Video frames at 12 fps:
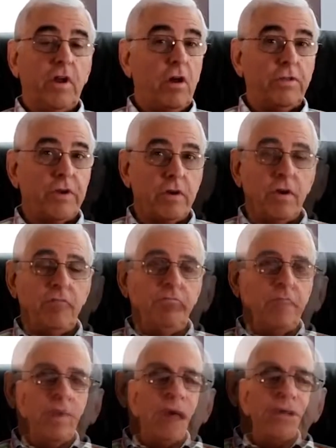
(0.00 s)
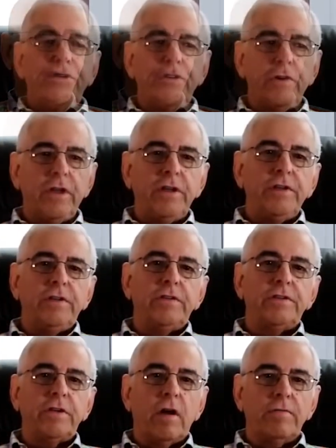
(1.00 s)
the alternative. My journey to
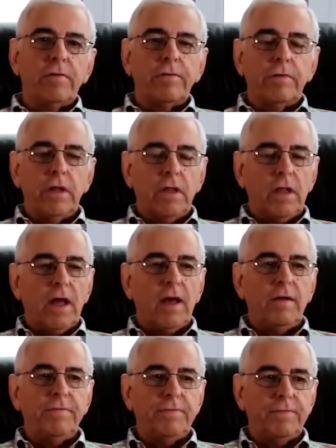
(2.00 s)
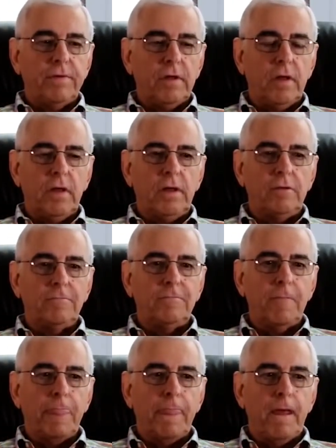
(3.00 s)
discover Verita Life,
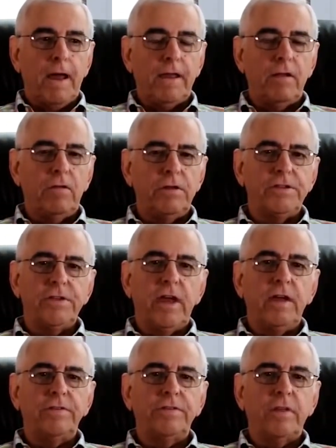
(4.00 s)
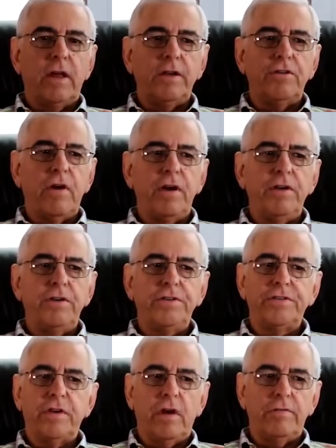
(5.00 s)
I can only say it's like trying to
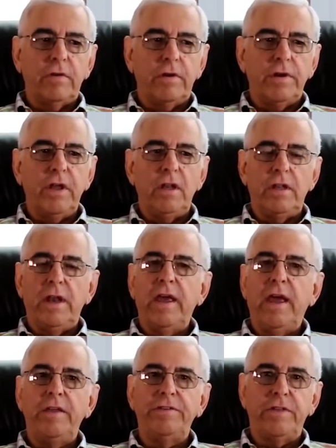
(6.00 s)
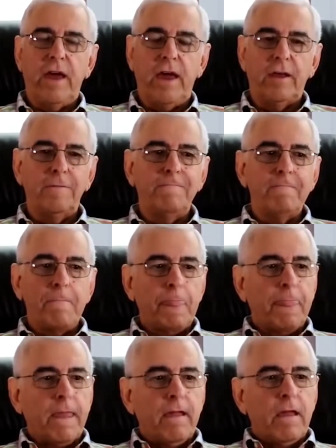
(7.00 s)
discover a needle in a haystack.
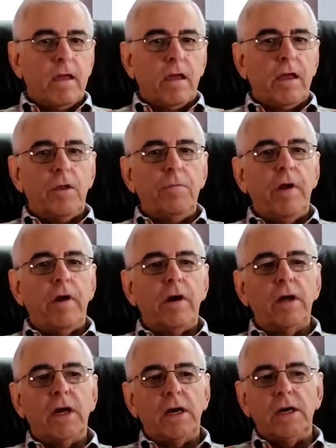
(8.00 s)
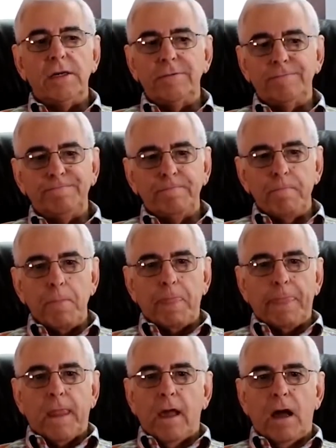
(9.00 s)
In America,
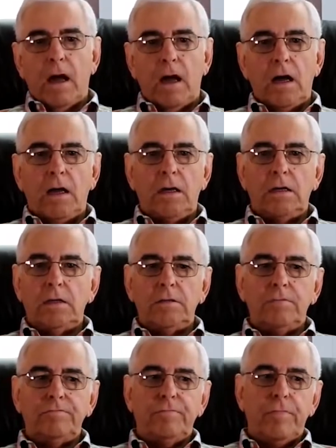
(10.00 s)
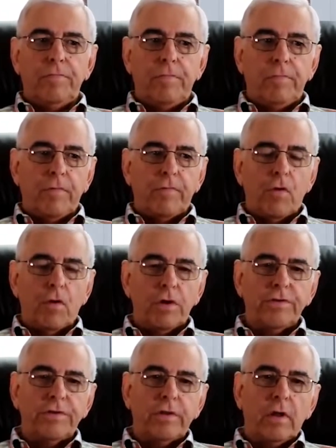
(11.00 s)
of
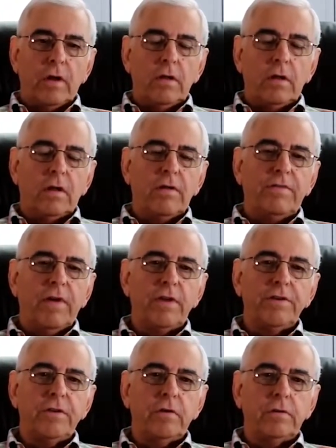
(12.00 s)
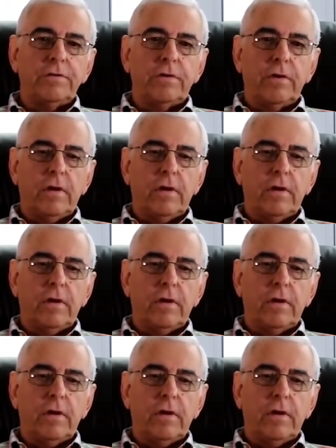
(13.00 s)
course, conventional